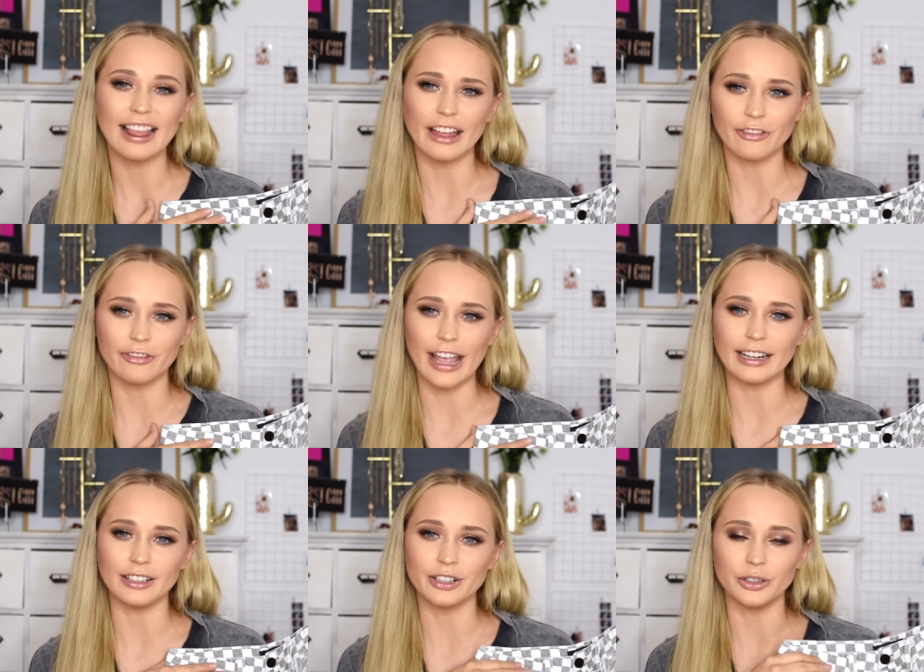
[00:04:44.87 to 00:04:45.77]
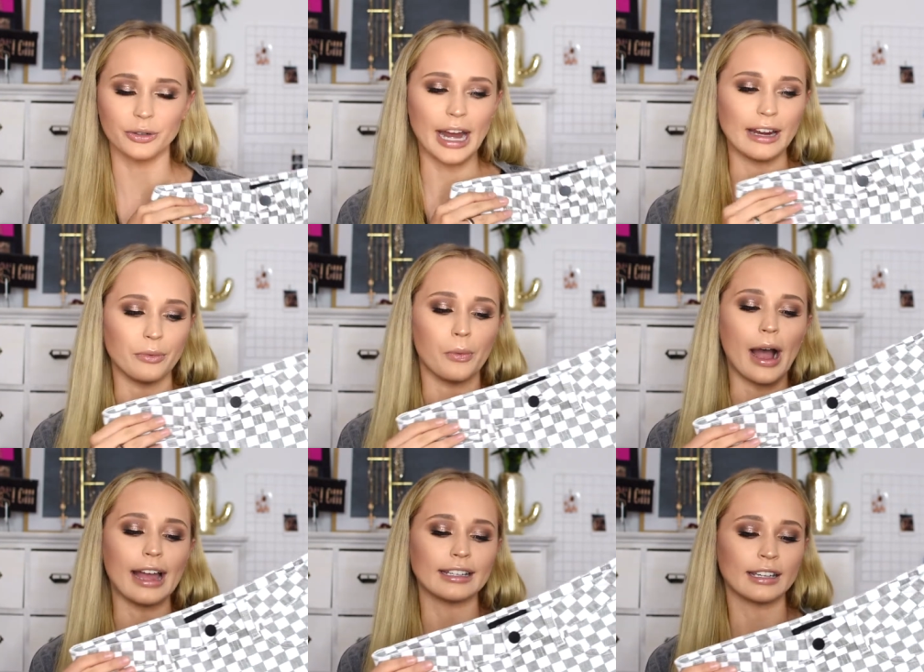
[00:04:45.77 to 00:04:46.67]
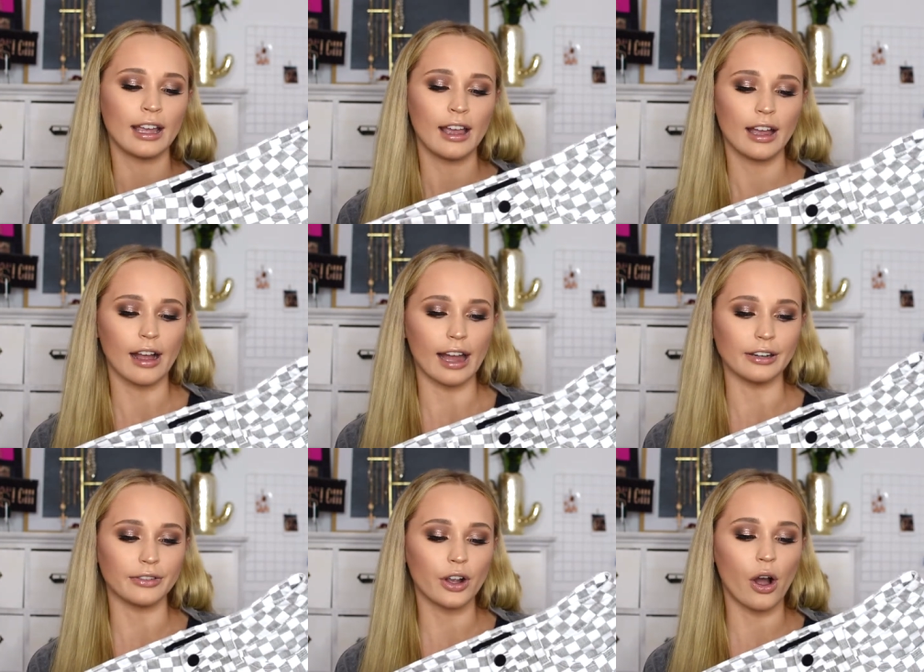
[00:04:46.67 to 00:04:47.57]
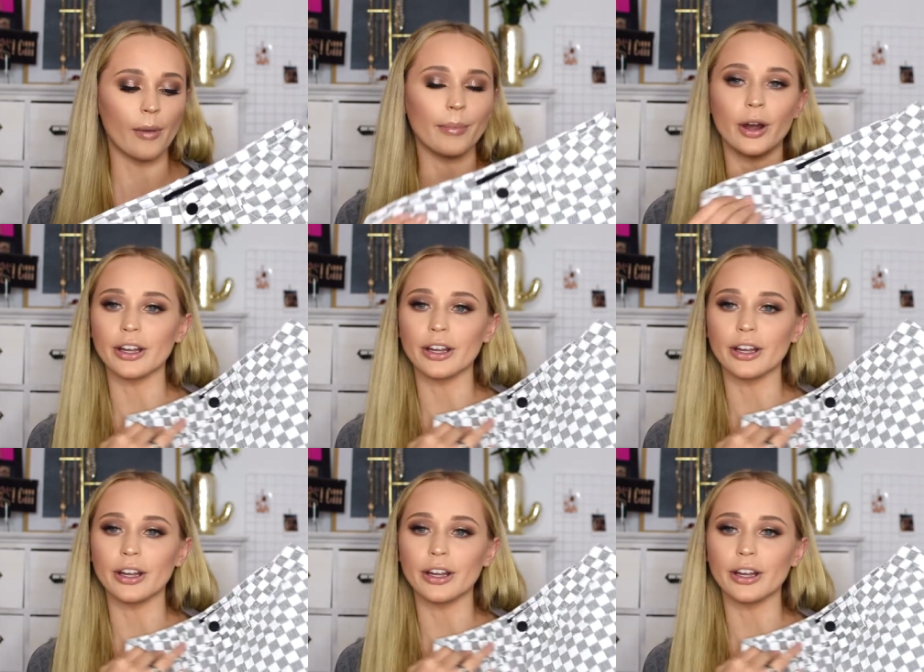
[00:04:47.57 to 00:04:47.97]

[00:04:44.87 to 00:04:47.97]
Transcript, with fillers: that faded grey and white kind of combo.